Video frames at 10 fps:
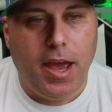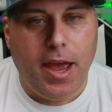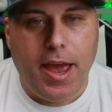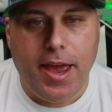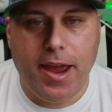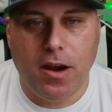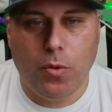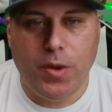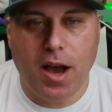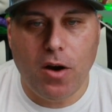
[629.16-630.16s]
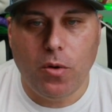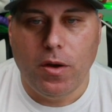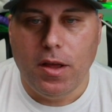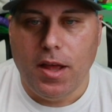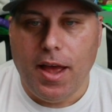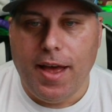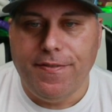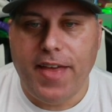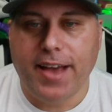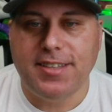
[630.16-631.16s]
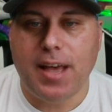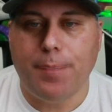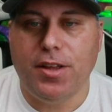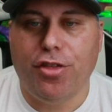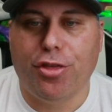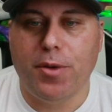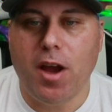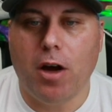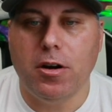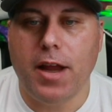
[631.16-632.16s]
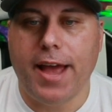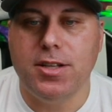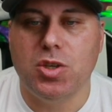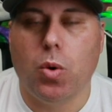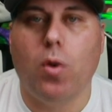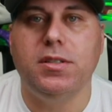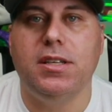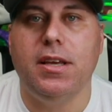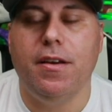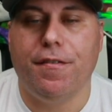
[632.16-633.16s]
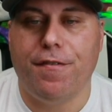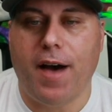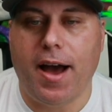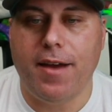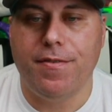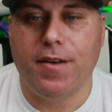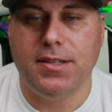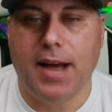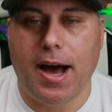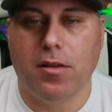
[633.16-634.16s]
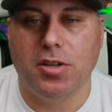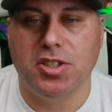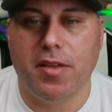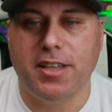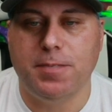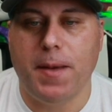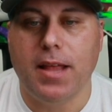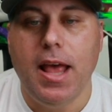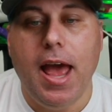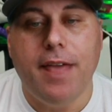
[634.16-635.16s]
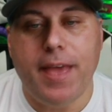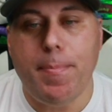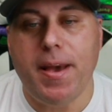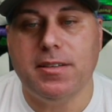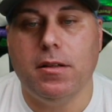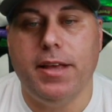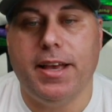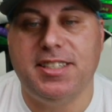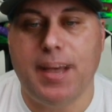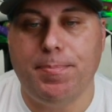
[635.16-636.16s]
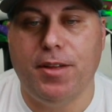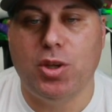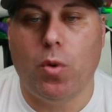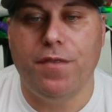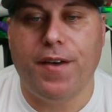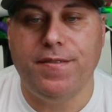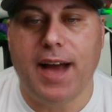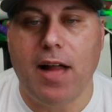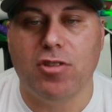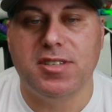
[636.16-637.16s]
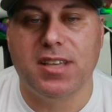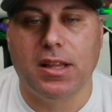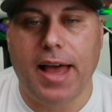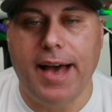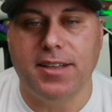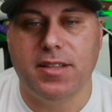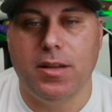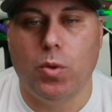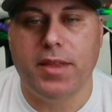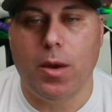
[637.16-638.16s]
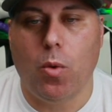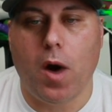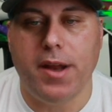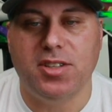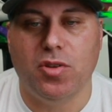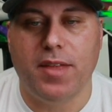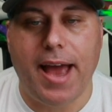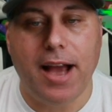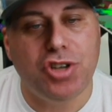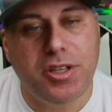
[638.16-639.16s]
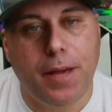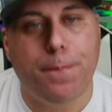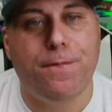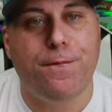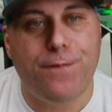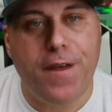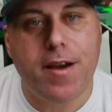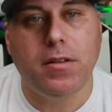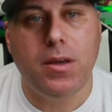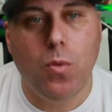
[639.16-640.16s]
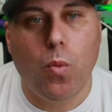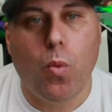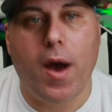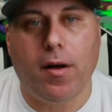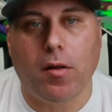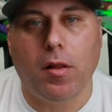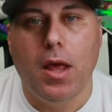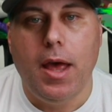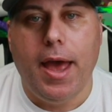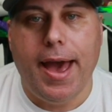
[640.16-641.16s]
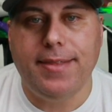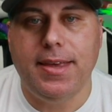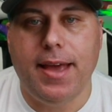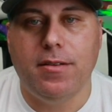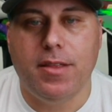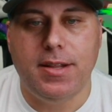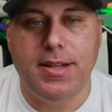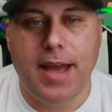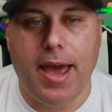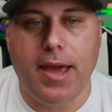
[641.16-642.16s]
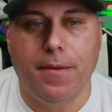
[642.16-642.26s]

Here we go. They accepted $325. So they basically accepted $25 less than what they wanted. So they actually did fairly well at the end of the day.